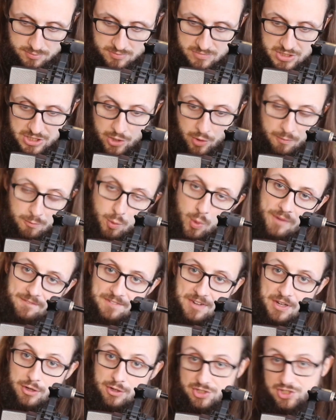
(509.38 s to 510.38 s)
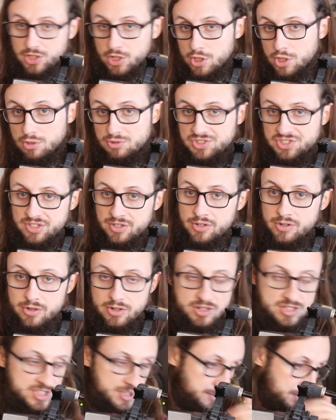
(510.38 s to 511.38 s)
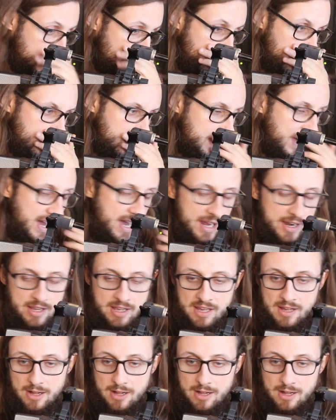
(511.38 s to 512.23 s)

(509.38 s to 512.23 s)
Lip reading: what finger's closer or something like that,